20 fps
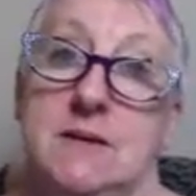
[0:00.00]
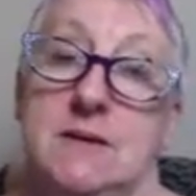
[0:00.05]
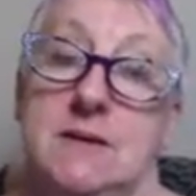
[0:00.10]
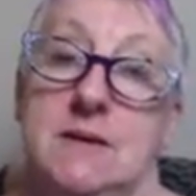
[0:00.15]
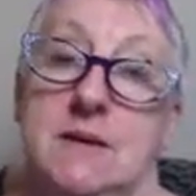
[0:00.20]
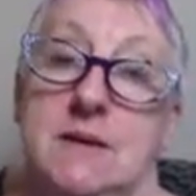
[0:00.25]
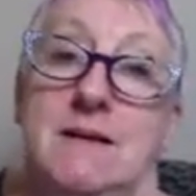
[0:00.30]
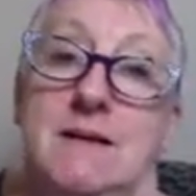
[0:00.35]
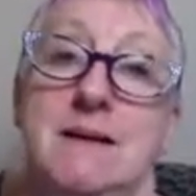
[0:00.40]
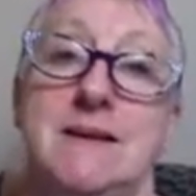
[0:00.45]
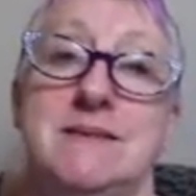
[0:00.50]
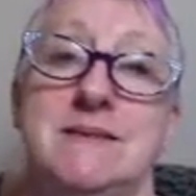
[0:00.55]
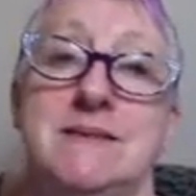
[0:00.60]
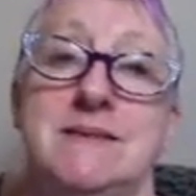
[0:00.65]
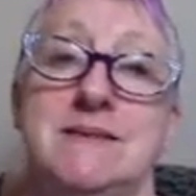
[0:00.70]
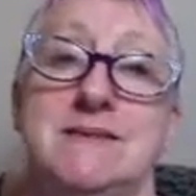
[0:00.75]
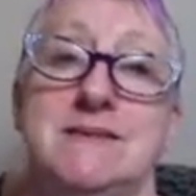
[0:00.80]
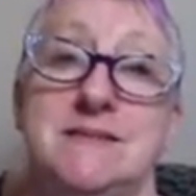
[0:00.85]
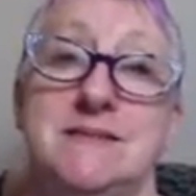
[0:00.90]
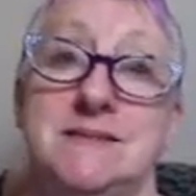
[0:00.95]
I
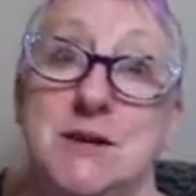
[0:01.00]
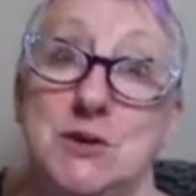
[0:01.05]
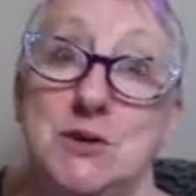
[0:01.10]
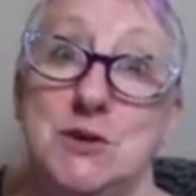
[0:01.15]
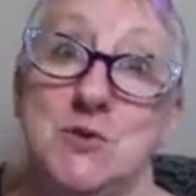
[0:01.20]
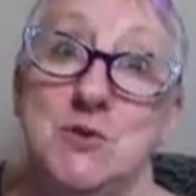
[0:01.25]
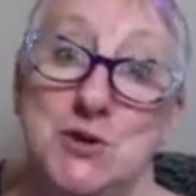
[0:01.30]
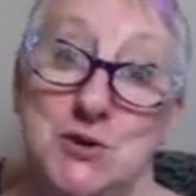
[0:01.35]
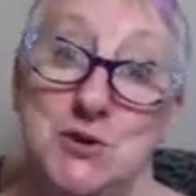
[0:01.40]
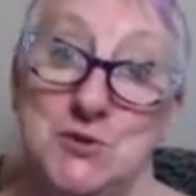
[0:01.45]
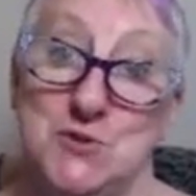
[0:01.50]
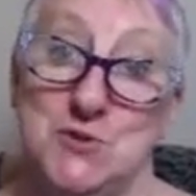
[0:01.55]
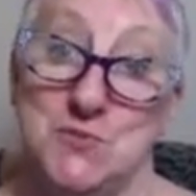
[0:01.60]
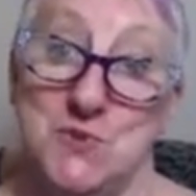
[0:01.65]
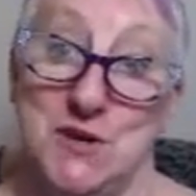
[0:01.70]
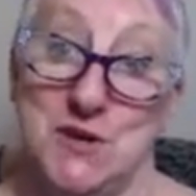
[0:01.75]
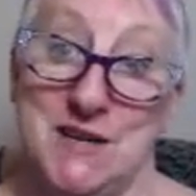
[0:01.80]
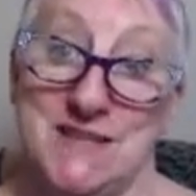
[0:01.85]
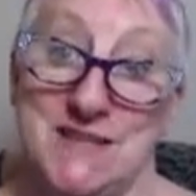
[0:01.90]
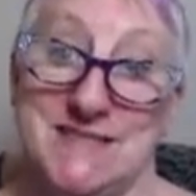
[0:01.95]
don't use
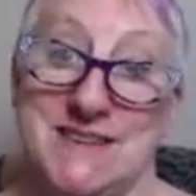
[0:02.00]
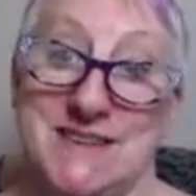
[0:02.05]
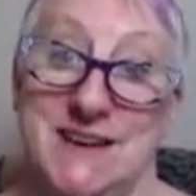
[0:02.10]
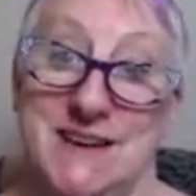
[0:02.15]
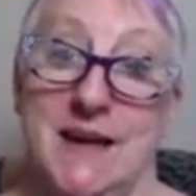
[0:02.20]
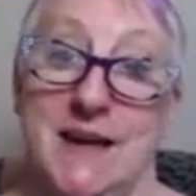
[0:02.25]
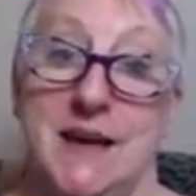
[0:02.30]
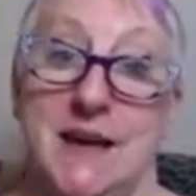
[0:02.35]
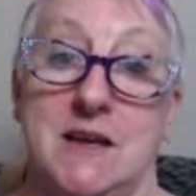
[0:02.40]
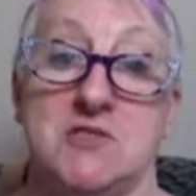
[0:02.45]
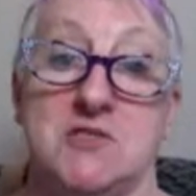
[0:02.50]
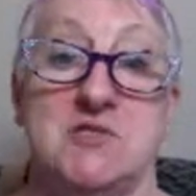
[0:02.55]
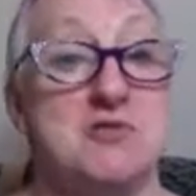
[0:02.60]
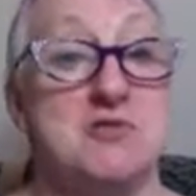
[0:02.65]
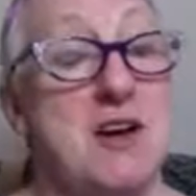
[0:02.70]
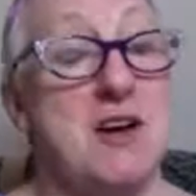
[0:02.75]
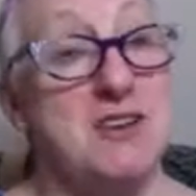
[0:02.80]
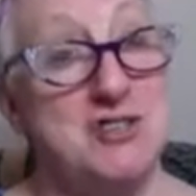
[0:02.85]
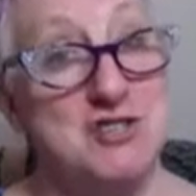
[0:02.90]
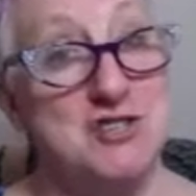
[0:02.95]
words like
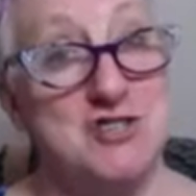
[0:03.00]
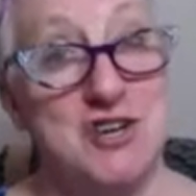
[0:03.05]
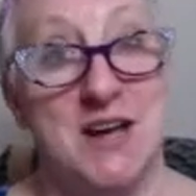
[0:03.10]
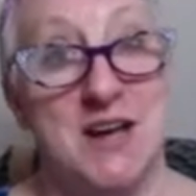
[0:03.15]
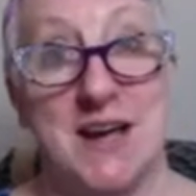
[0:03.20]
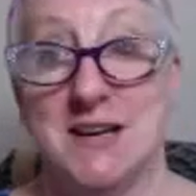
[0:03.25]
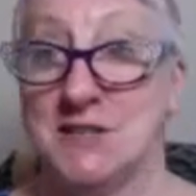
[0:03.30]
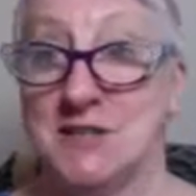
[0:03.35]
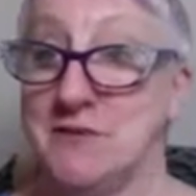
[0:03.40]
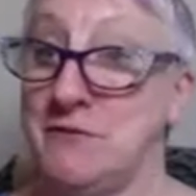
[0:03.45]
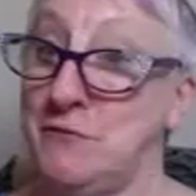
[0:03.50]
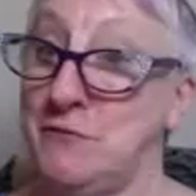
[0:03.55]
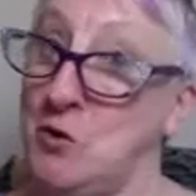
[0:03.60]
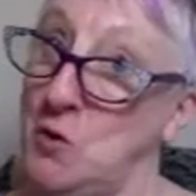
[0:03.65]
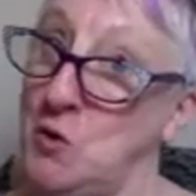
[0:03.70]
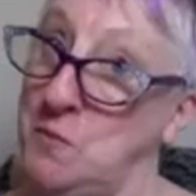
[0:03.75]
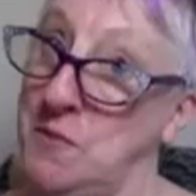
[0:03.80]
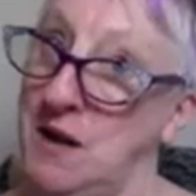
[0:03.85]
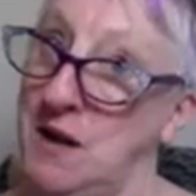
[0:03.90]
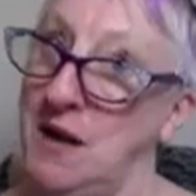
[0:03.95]
strategy and
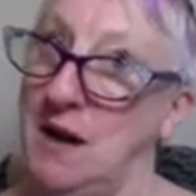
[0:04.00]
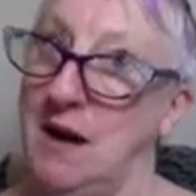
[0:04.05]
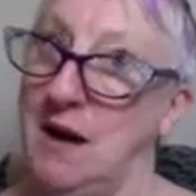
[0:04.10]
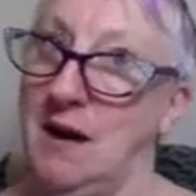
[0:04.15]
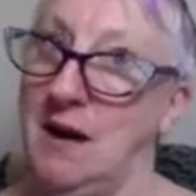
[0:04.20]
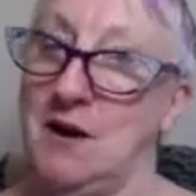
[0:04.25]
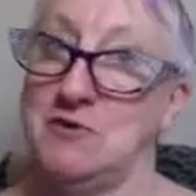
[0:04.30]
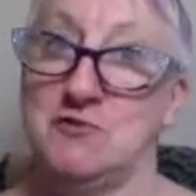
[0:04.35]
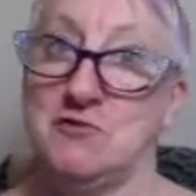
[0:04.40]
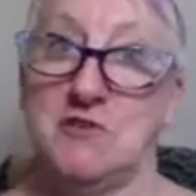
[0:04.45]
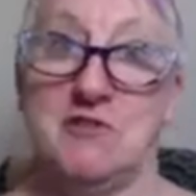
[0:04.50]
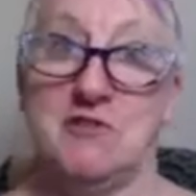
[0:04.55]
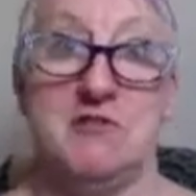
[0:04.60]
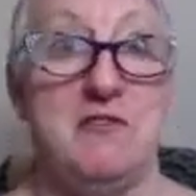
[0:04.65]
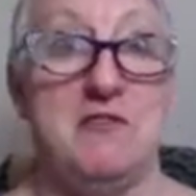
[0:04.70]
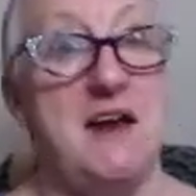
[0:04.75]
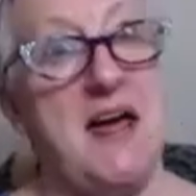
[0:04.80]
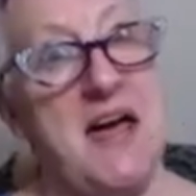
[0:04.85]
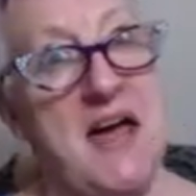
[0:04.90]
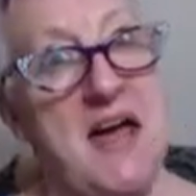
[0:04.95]
formula and
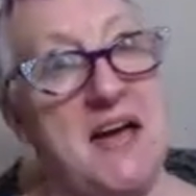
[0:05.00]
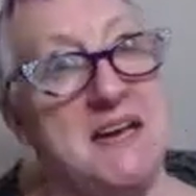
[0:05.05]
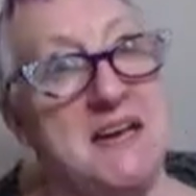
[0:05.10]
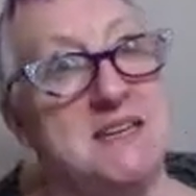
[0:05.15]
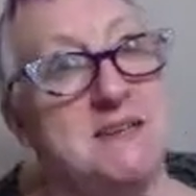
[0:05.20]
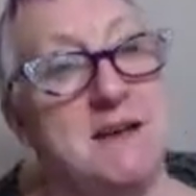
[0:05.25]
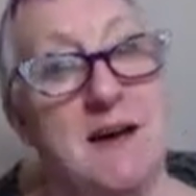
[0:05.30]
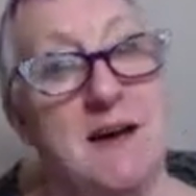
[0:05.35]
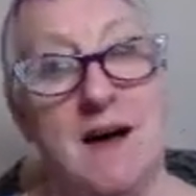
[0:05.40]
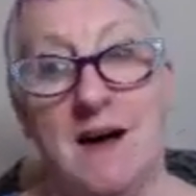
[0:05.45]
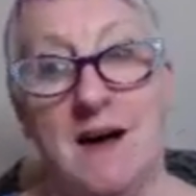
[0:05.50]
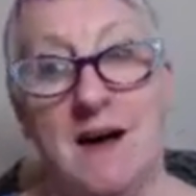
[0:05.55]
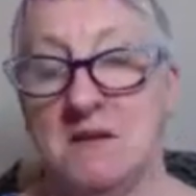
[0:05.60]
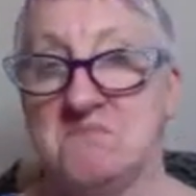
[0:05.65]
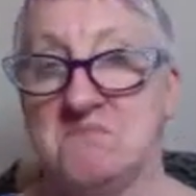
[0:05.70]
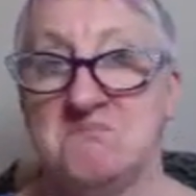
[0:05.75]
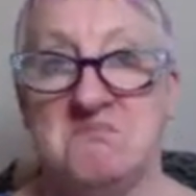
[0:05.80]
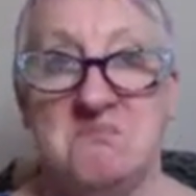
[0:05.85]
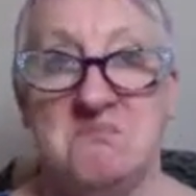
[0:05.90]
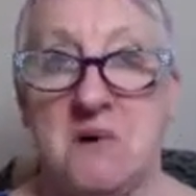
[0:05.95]
reflect.
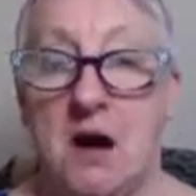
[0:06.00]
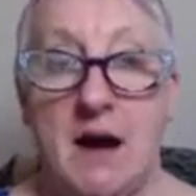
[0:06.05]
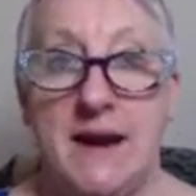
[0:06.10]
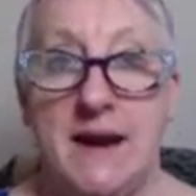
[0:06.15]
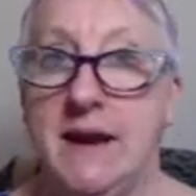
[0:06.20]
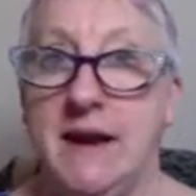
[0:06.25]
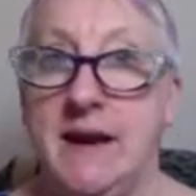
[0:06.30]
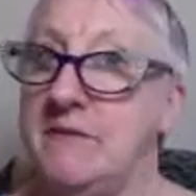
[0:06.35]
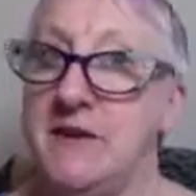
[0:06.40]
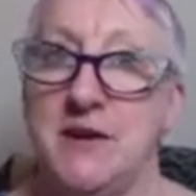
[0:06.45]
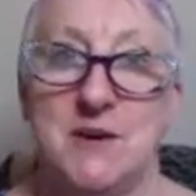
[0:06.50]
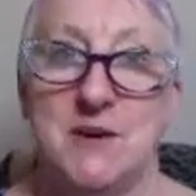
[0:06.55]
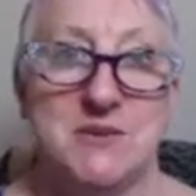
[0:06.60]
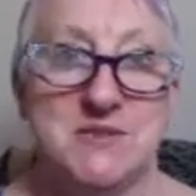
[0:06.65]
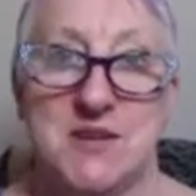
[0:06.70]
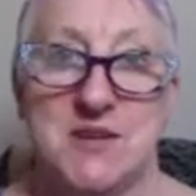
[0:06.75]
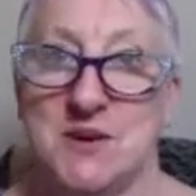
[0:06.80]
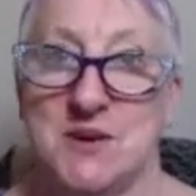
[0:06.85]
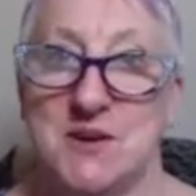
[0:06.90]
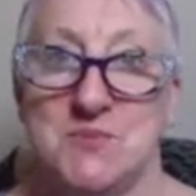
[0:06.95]
I never use
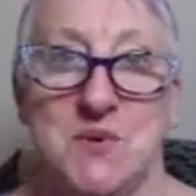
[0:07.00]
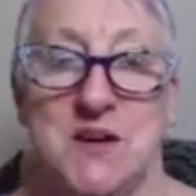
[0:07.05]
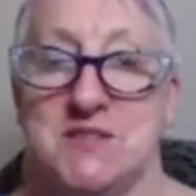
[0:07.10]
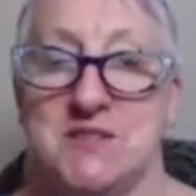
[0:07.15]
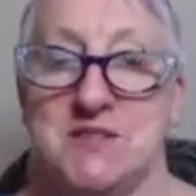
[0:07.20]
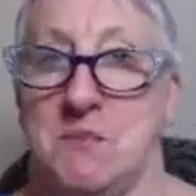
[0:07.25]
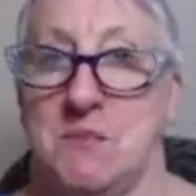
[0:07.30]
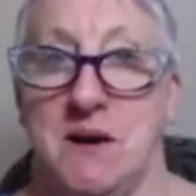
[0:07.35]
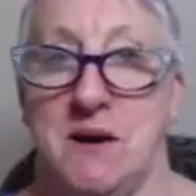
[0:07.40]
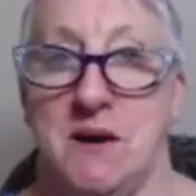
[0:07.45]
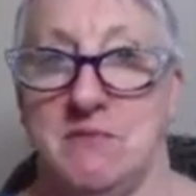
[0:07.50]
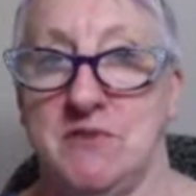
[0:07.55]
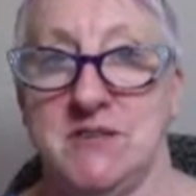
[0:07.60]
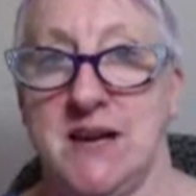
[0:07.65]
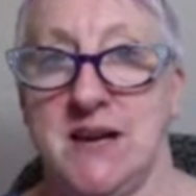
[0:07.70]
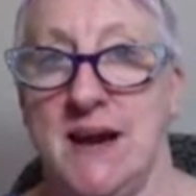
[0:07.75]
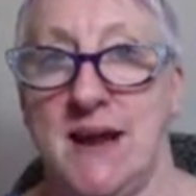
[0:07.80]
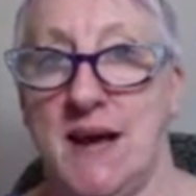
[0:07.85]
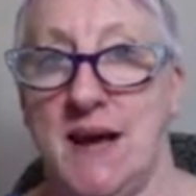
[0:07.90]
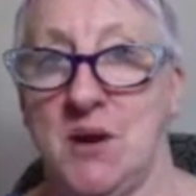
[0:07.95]
those words in my
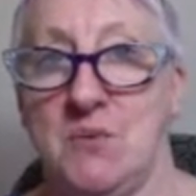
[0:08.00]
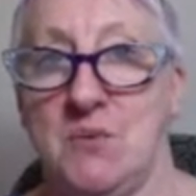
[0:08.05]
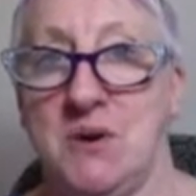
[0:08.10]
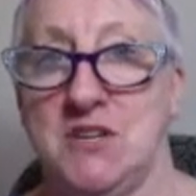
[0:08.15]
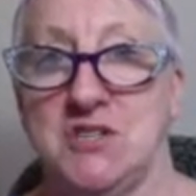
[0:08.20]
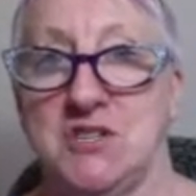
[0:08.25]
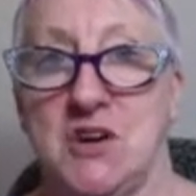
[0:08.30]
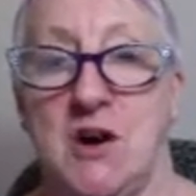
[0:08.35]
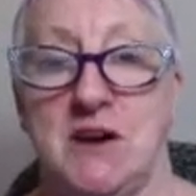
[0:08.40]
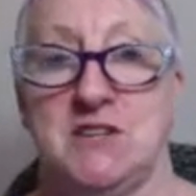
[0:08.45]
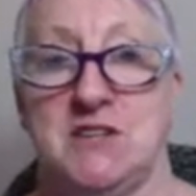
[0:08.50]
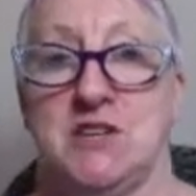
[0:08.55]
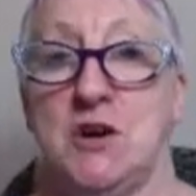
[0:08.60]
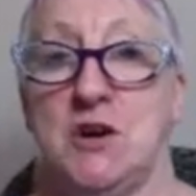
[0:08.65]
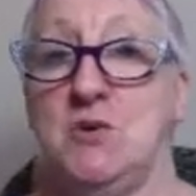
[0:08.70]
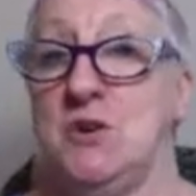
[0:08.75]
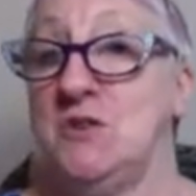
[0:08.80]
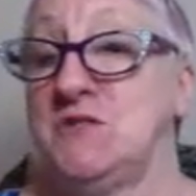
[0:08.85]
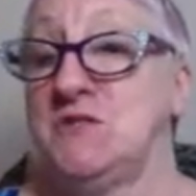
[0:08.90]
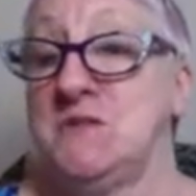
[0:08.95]
everyday language. I
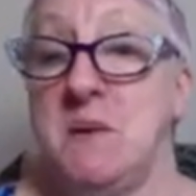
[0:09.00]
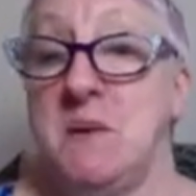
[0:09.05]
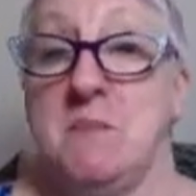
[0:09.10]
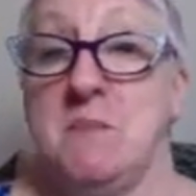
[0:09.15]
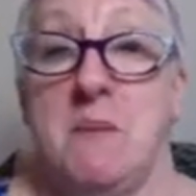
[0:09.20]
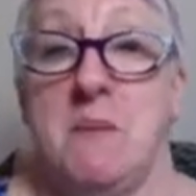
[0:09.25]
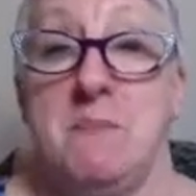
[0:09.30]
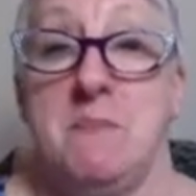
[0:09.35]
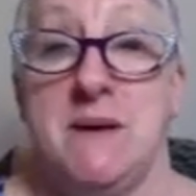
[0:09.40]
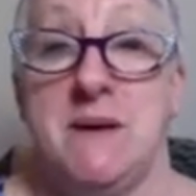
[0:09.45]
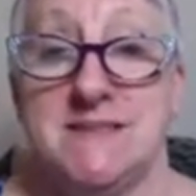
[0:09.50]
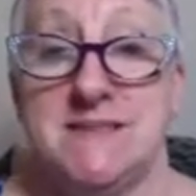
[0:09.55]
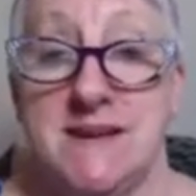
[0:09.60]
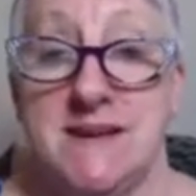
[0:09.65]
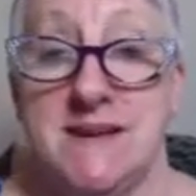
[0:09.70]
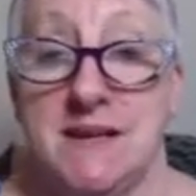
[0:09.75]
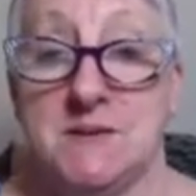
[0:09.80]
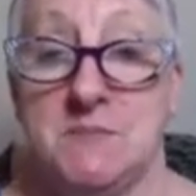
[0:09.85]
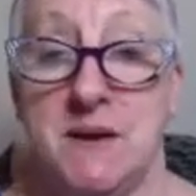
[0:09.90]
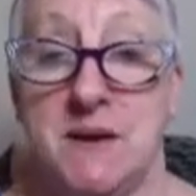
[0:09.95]
don't use them in my
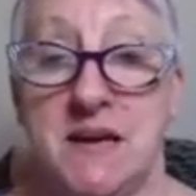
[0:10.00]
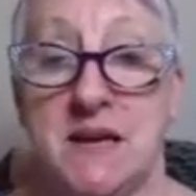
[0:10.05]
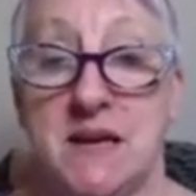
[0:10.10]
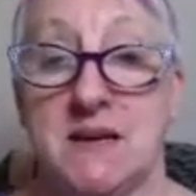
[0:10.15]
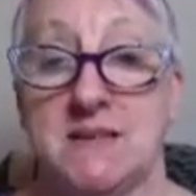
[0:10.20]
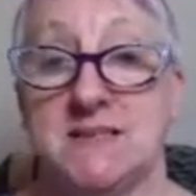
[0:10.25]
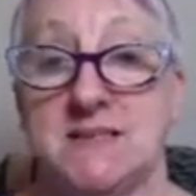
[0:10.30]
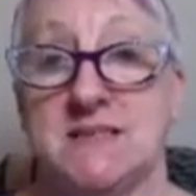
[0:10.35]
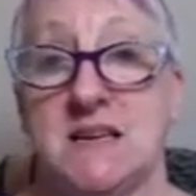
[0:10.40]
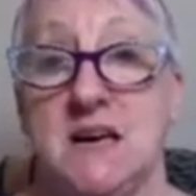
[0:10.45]
business because